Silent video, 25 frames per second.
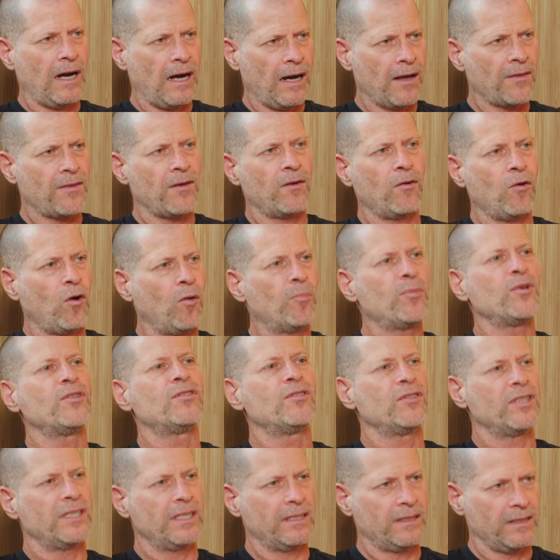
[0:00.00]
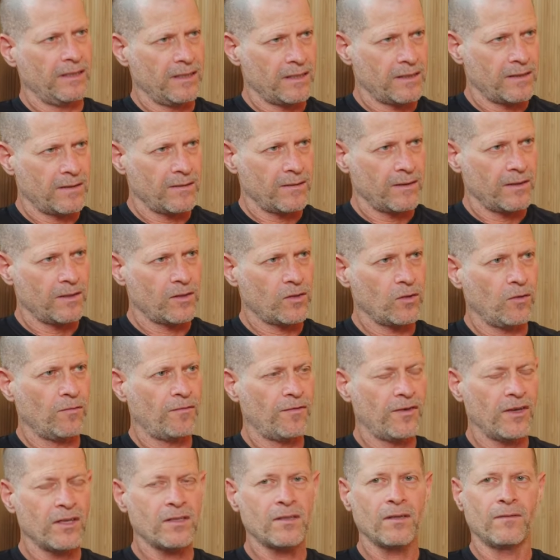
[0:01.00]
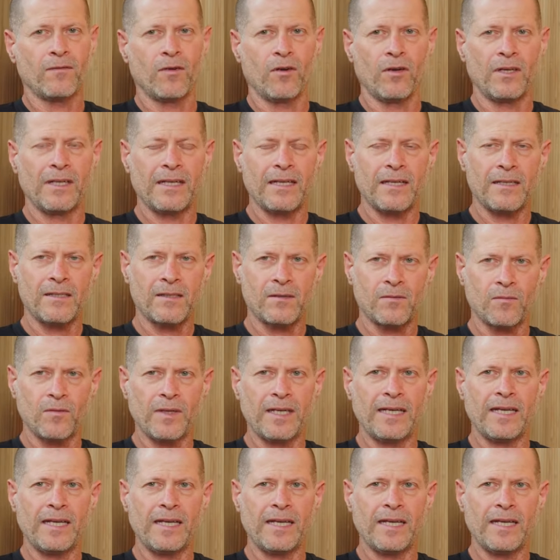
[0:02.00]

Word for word: other opportunities. So first of all, it's